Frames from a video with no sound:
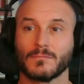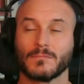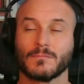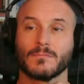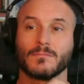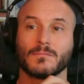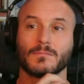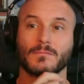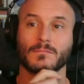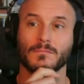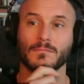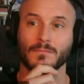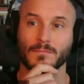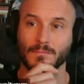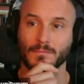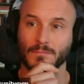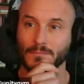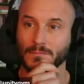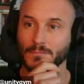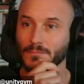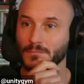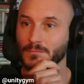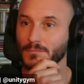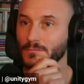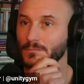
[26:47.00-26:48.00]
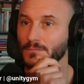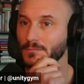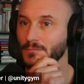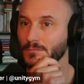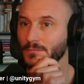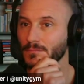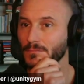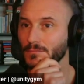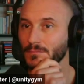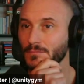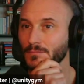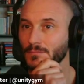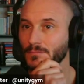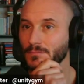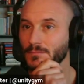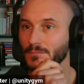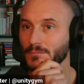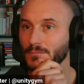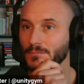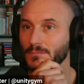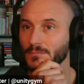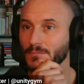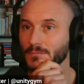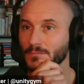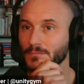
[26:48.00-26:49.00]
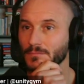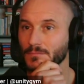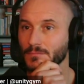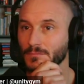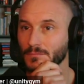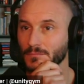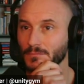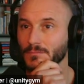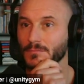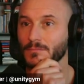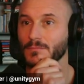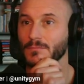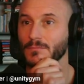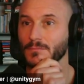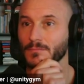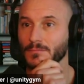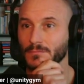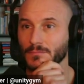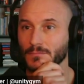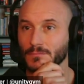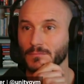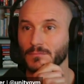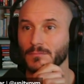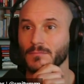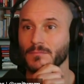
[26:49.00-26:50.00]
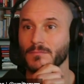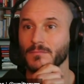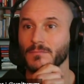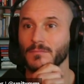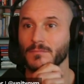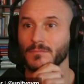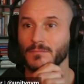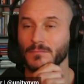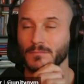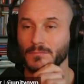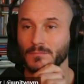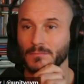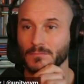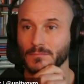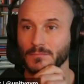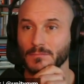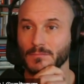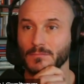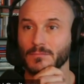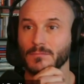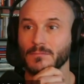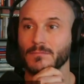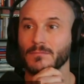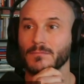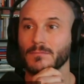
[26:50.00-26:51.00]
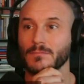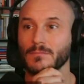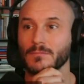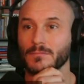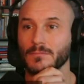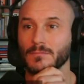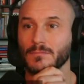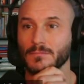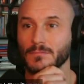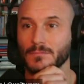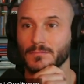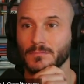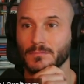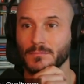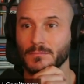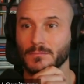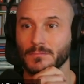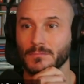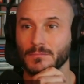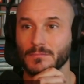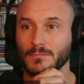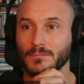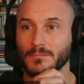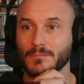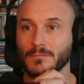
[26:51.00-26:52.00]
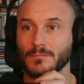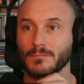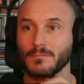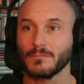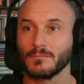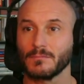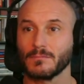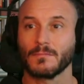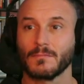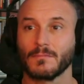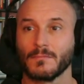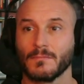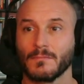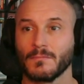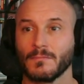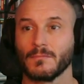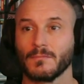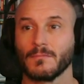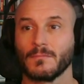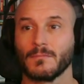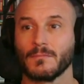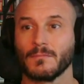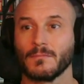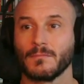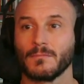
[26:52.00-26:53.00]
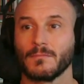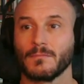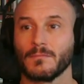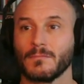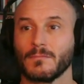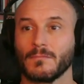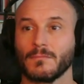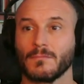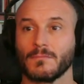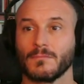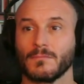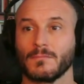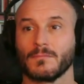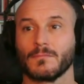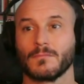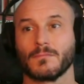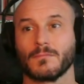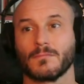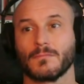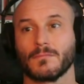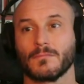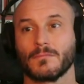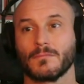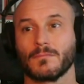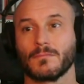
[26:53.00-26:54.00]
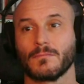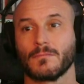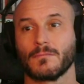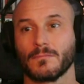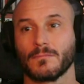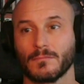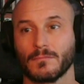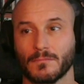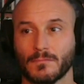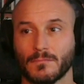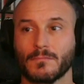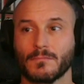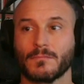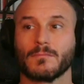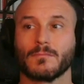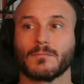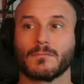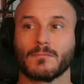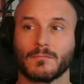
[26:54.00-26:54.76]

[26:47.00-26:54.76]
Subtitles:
[no speech]